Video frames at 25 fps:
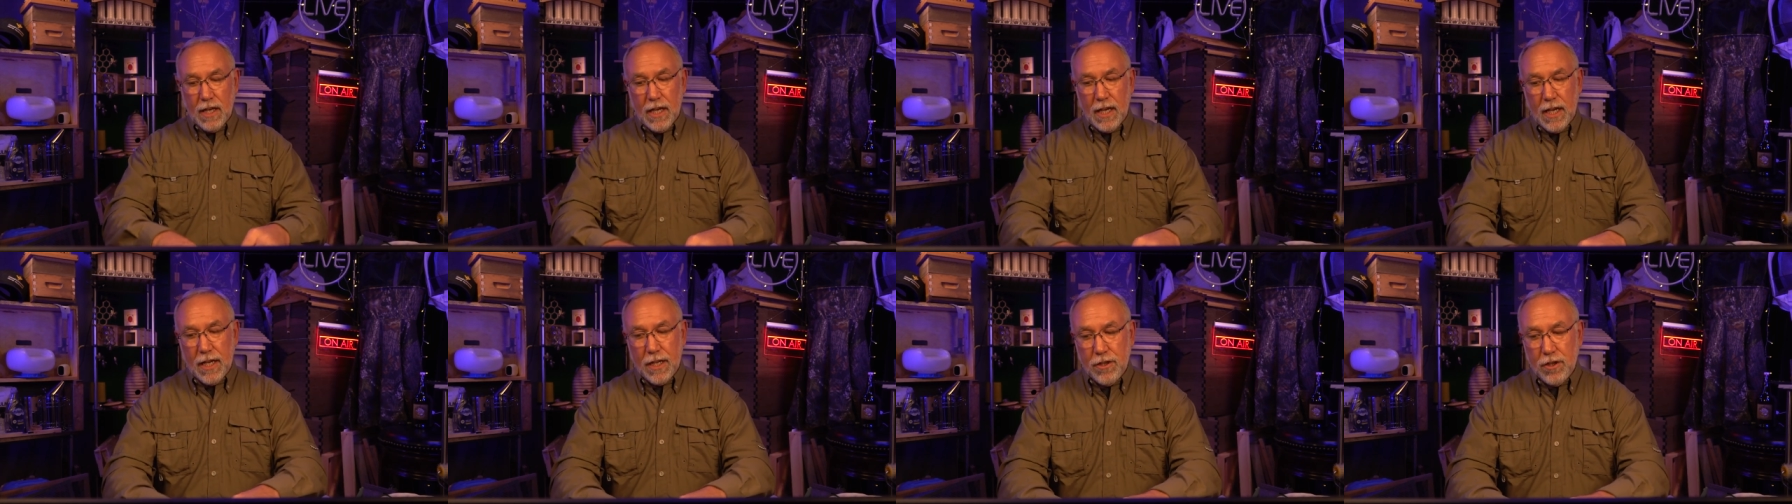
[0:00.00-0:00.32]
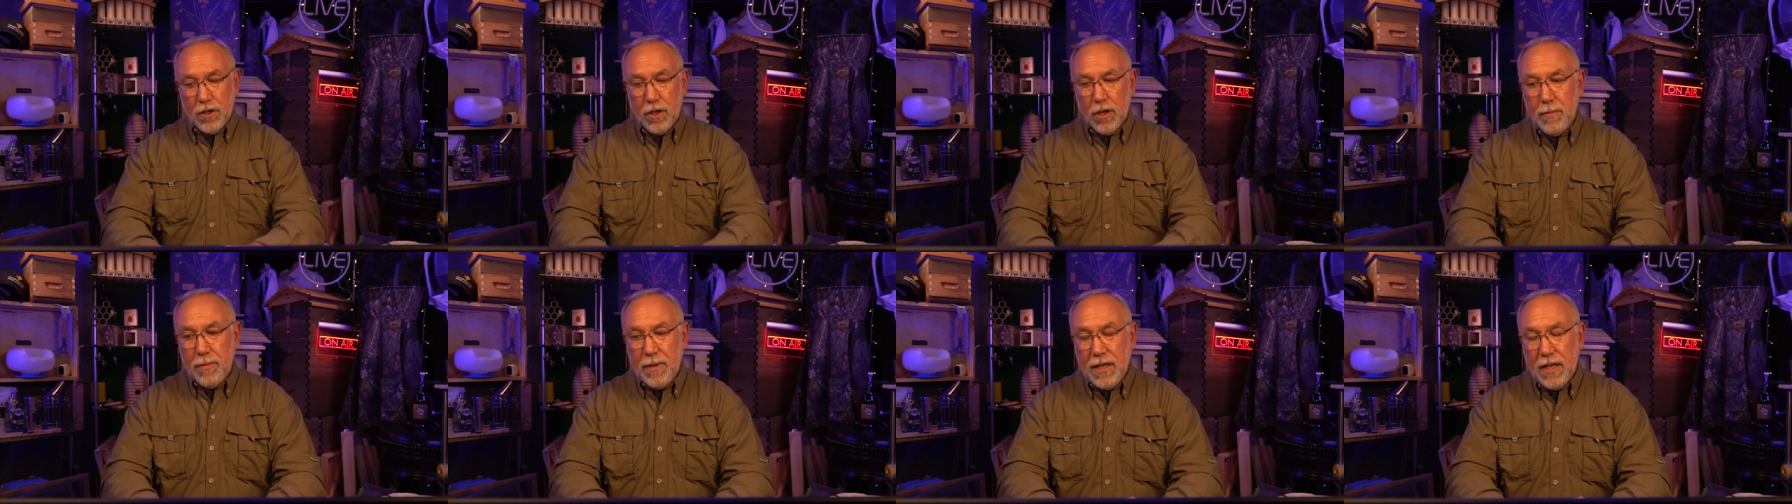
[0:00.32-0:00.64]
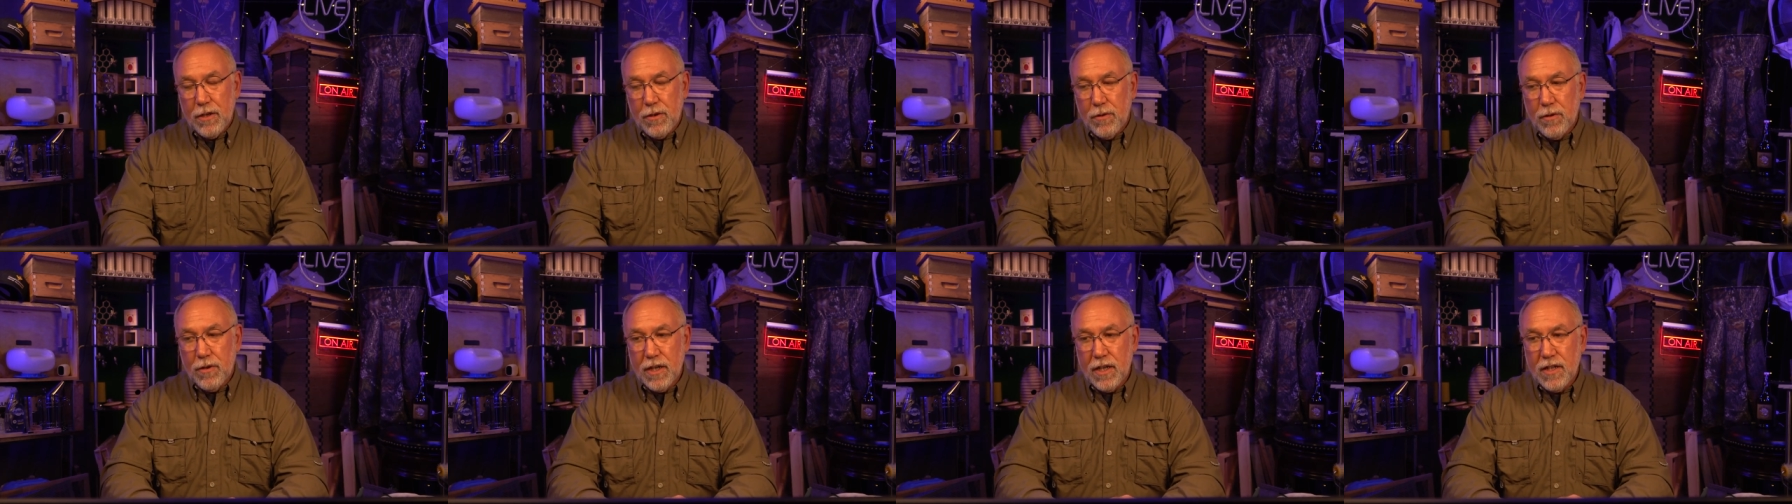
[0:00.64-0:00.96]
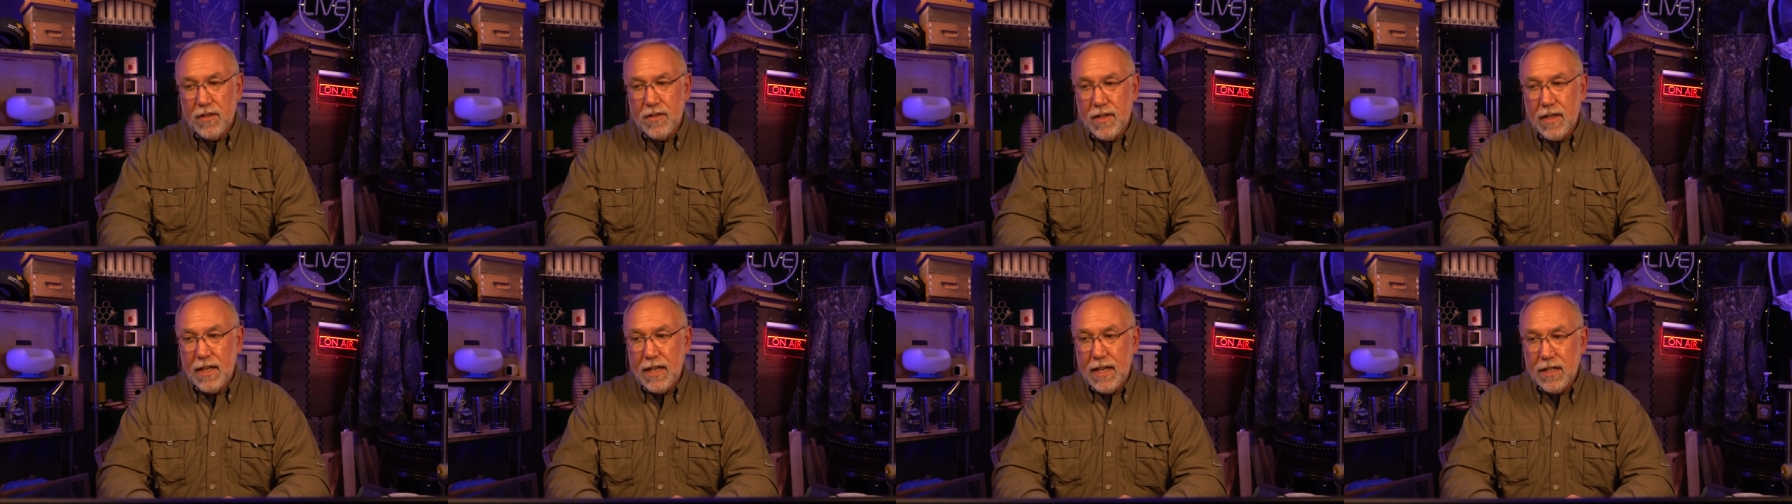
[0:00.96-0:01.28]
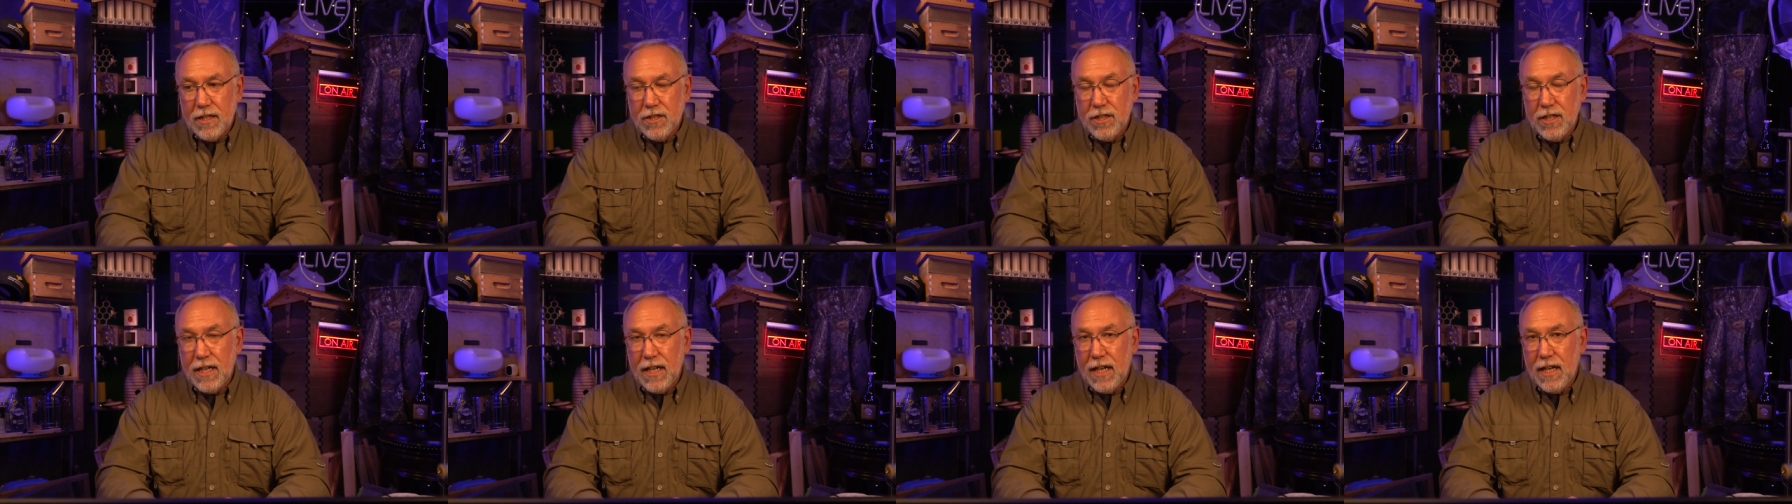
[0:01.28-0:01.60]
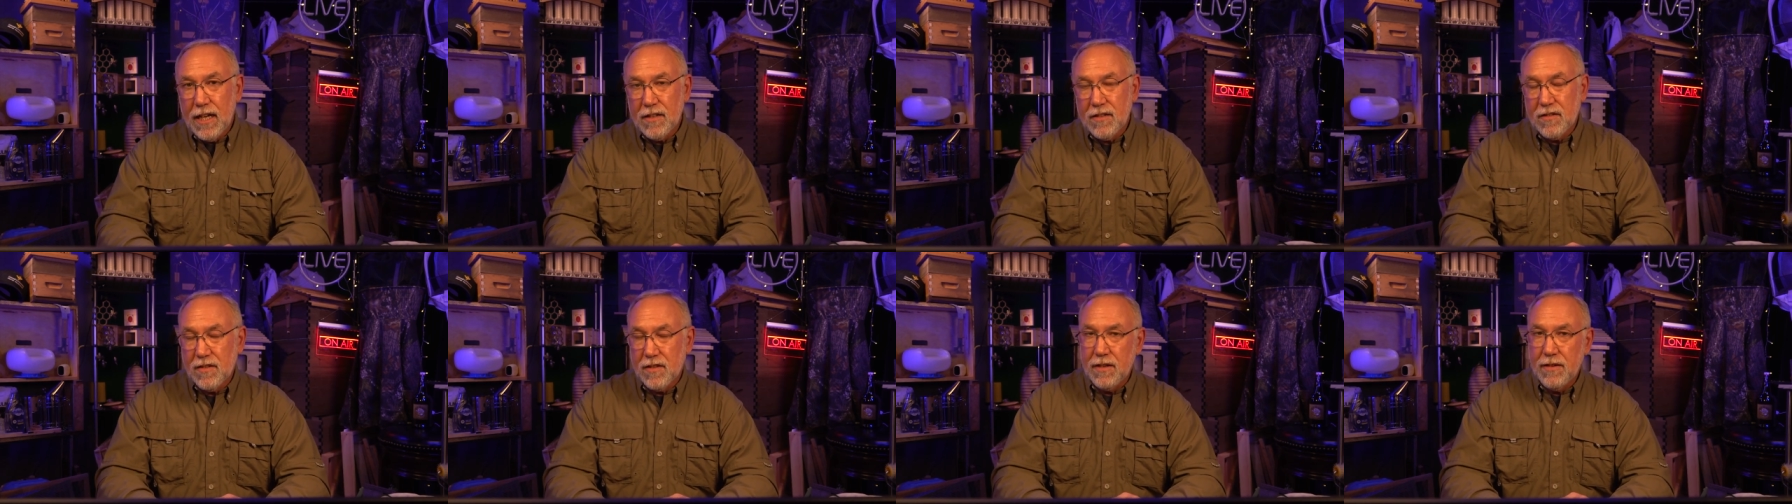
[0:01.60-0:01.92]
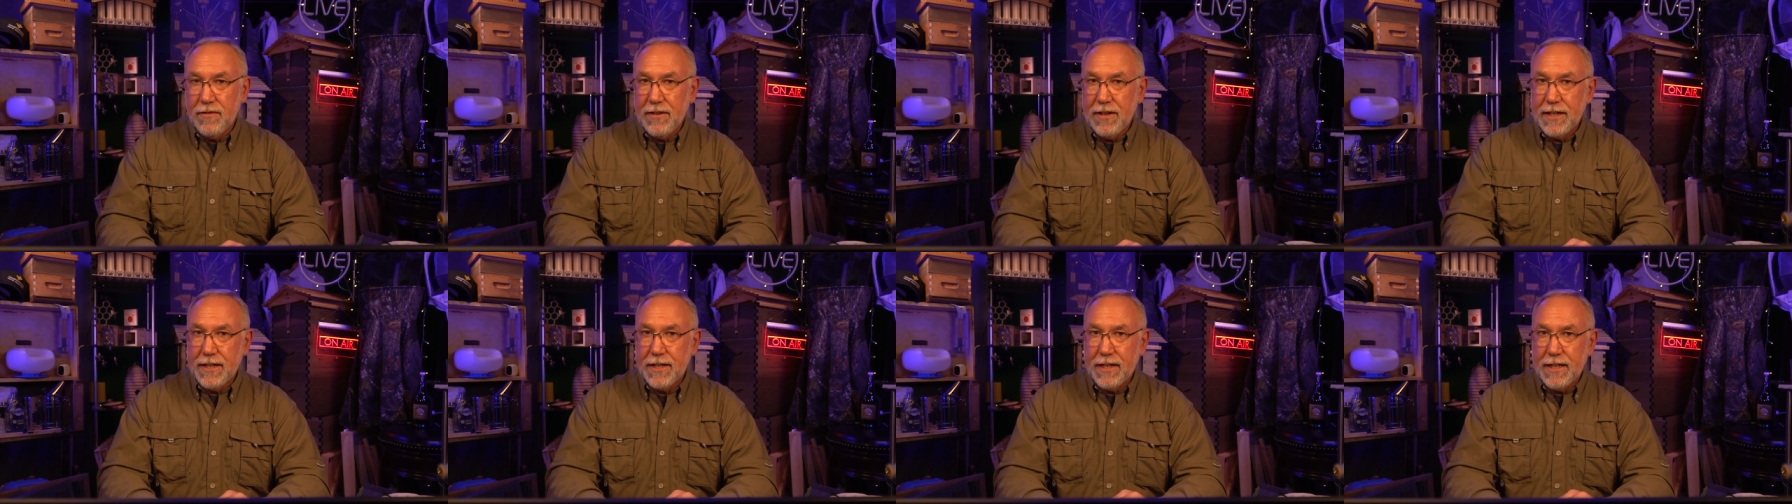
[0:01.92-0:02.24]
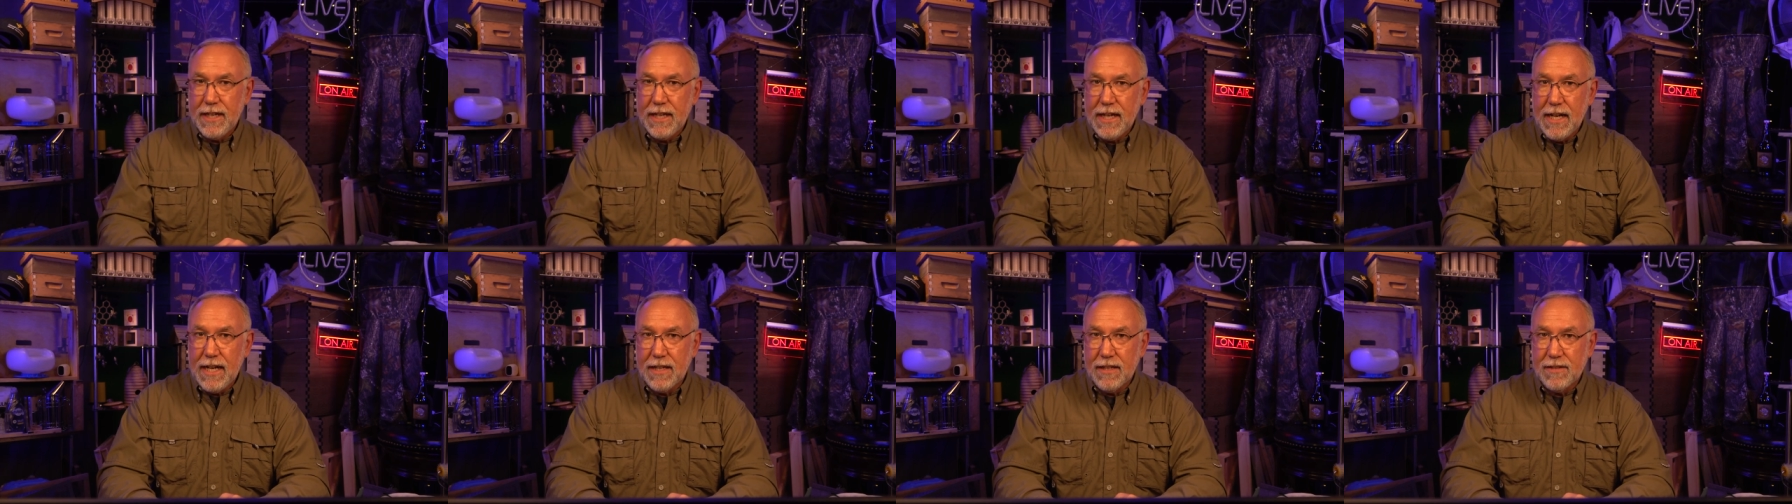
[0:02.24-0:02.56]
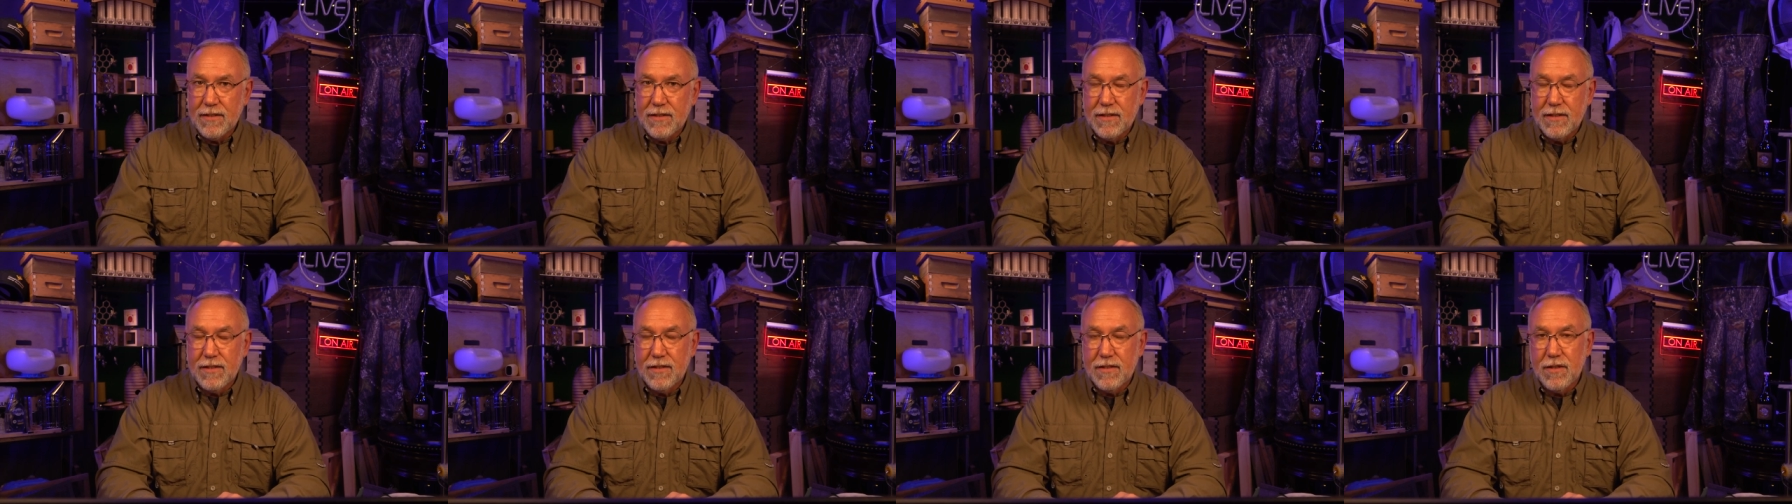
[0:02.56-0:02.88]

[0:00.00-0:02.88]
And European hornets can actually excavate a nest.